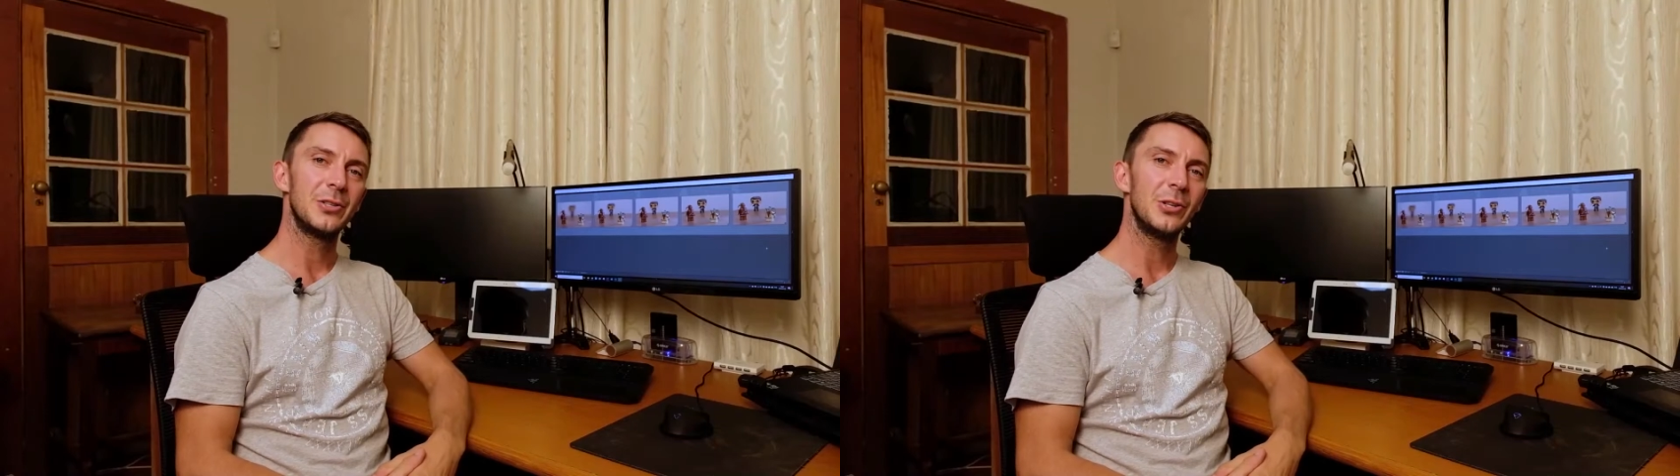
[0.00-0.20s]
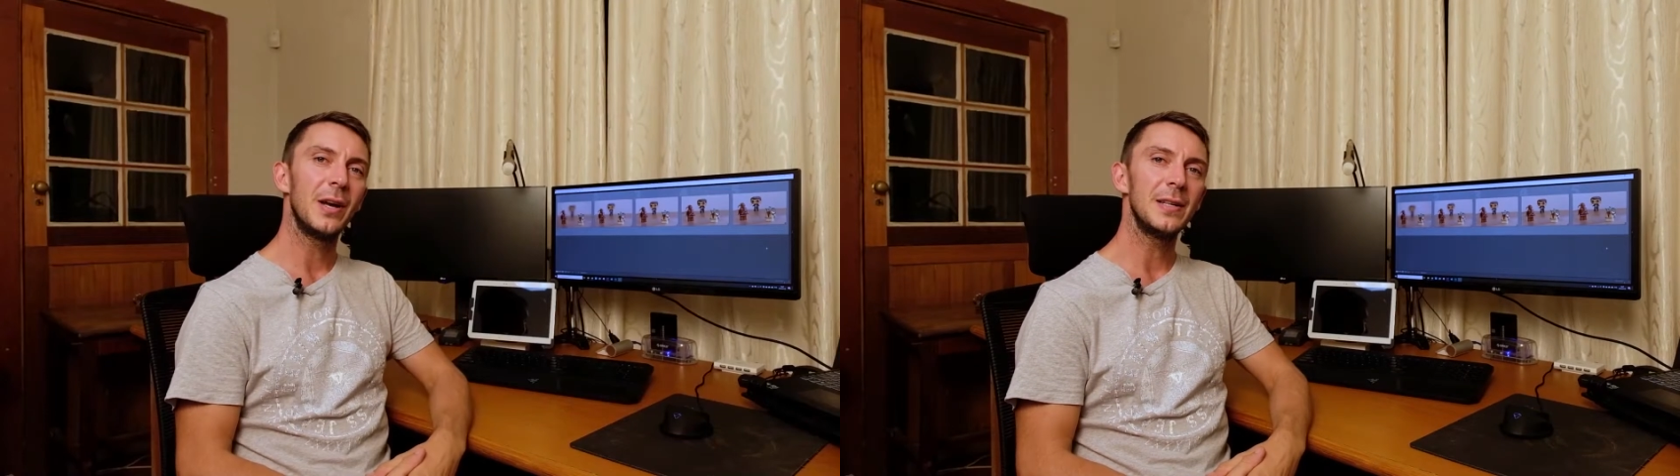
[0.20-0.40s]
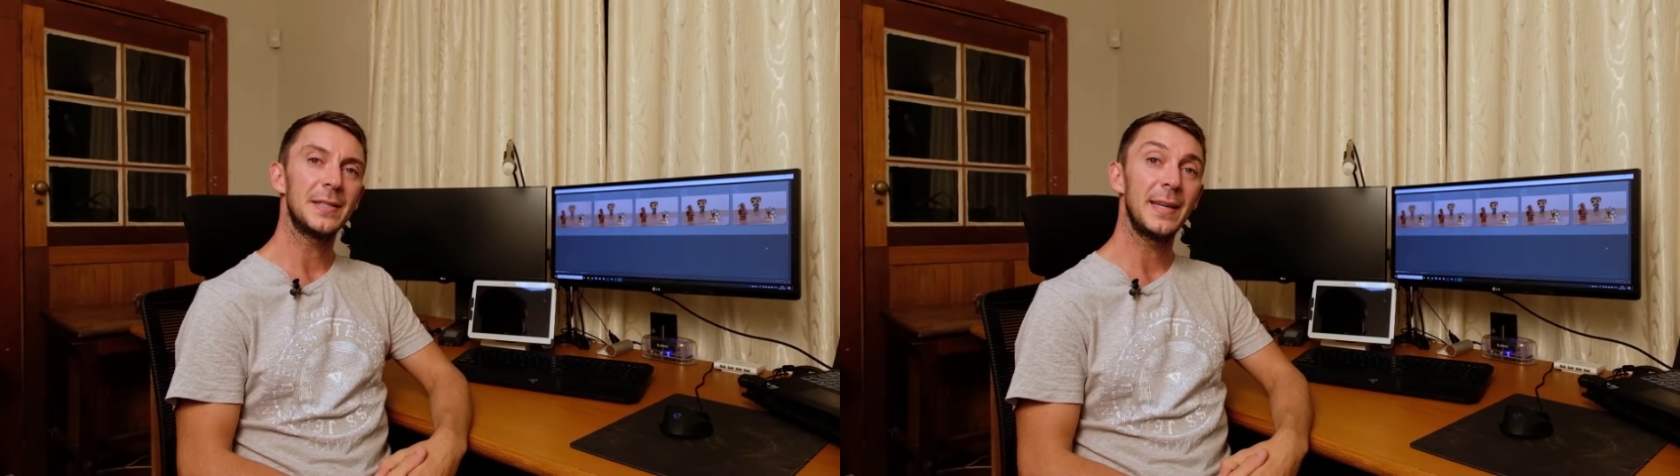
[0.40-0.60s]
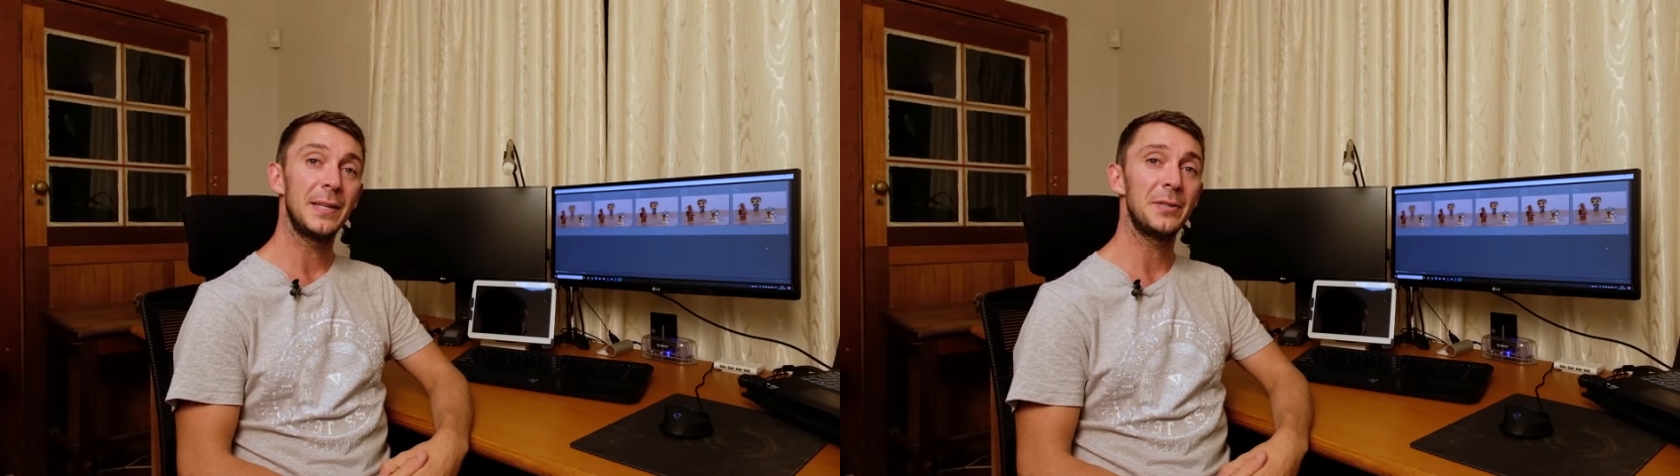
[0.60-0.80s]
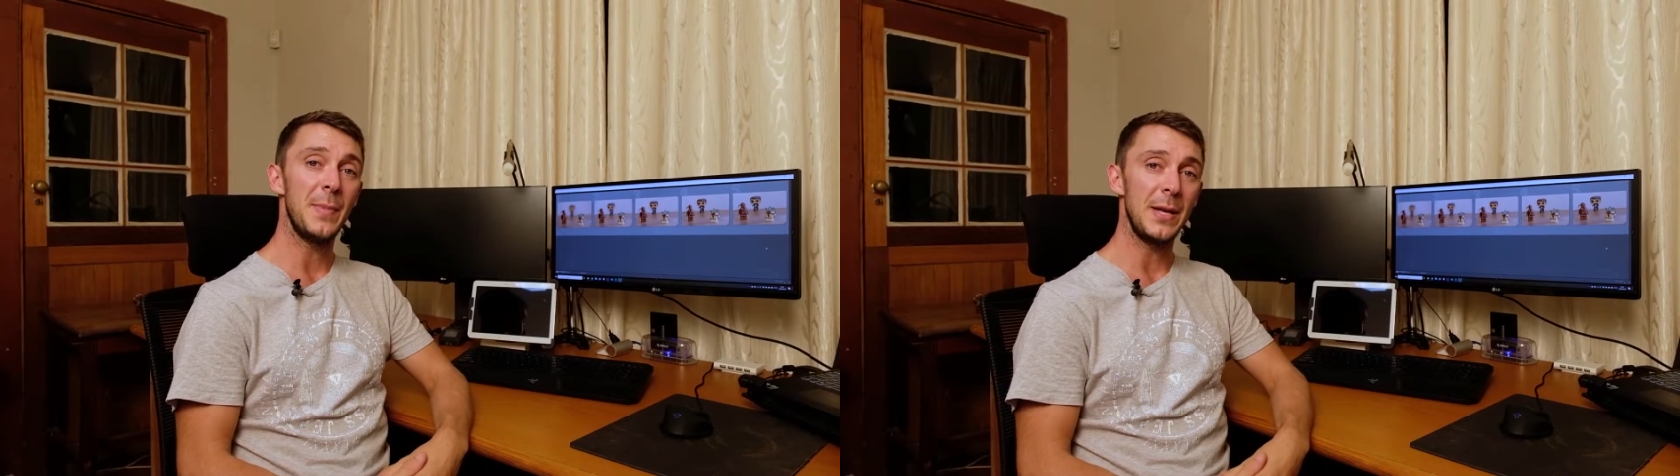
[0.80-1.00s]
so now let's kick
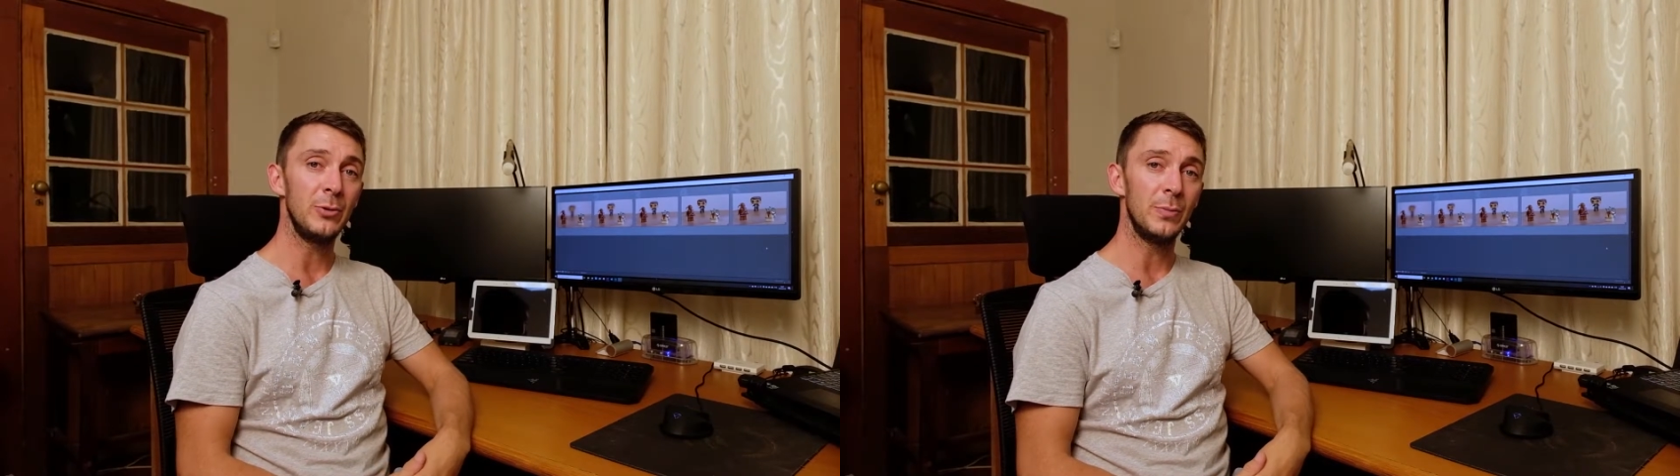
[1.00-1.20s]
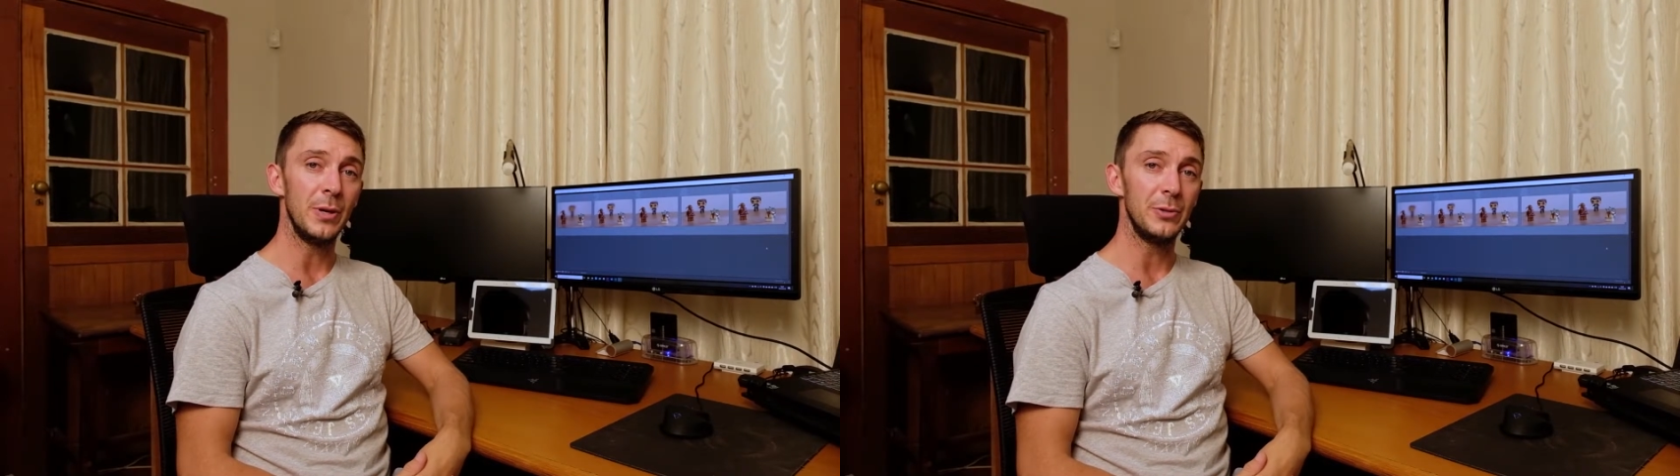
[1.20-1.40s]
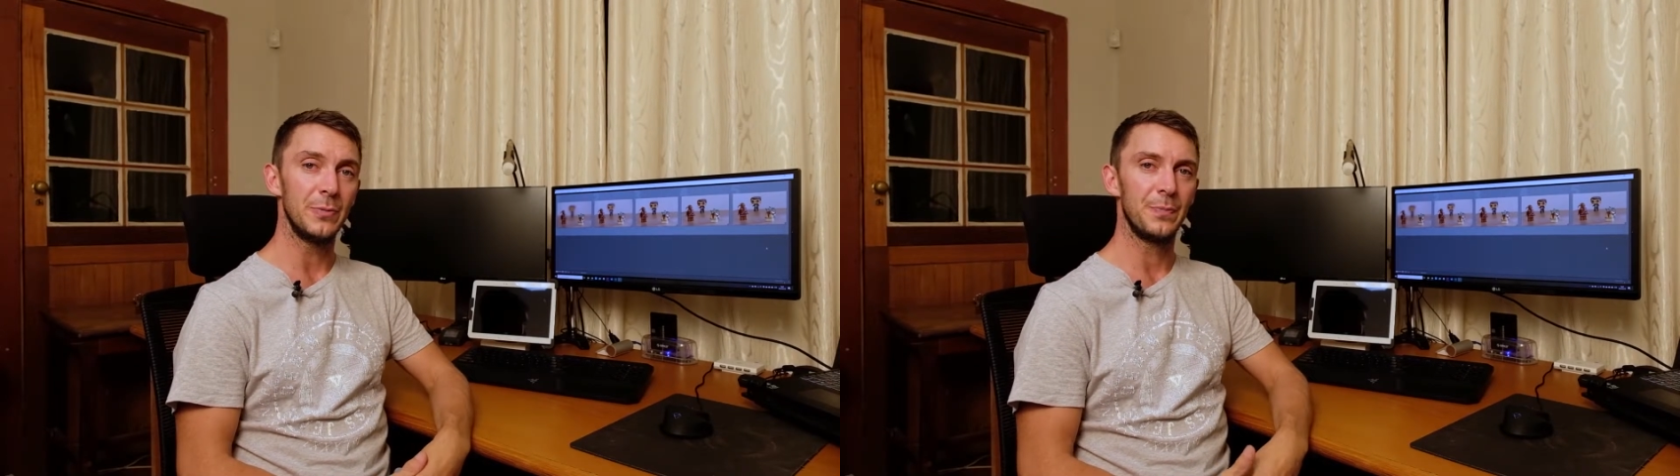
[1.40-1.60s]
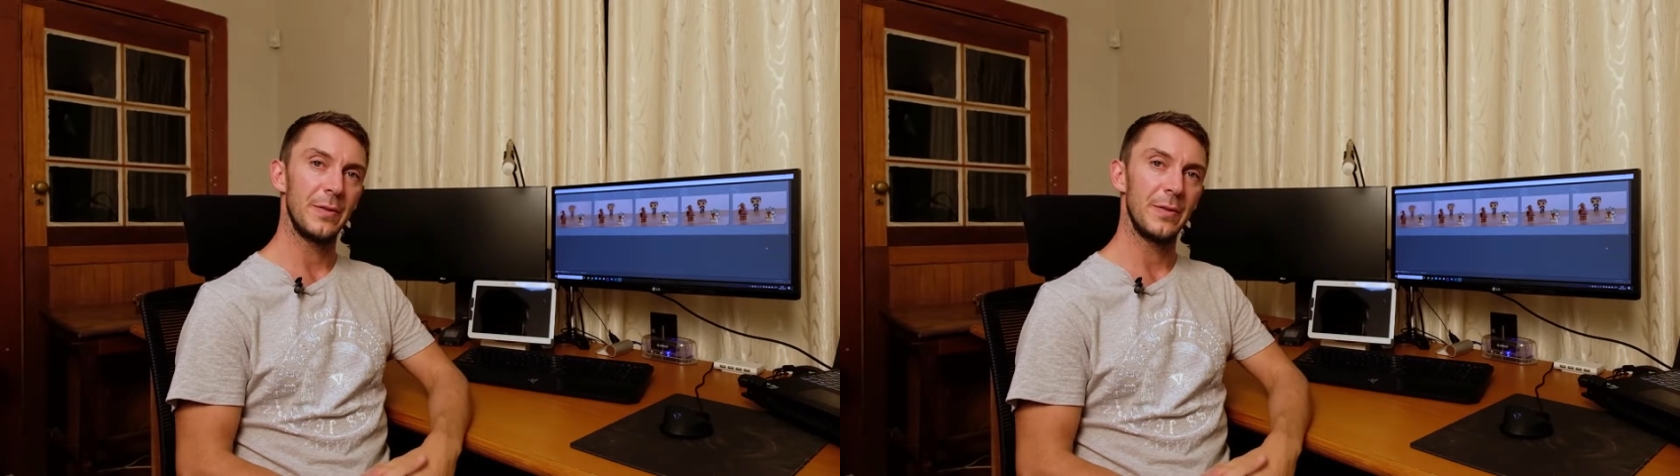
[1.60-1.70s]
into manual modes.